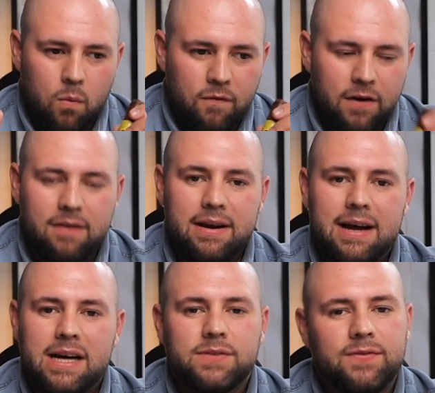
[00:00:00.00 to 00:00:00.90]
very
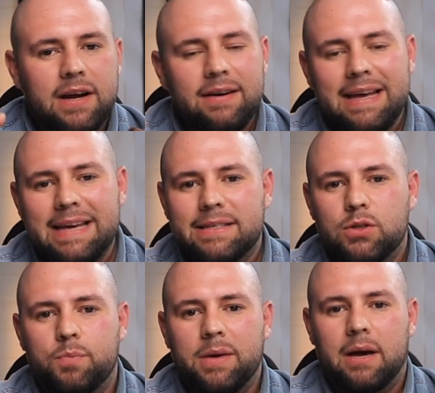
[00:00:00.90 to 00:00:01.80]
nice, very easy
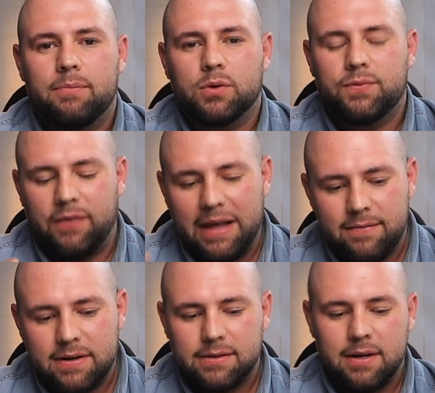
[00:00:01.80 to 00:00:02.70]
to pick up those
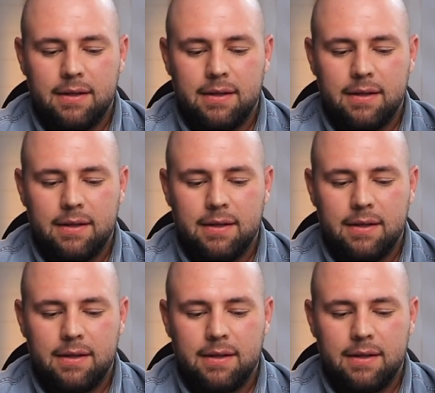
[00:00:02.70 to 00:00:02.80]
flavors.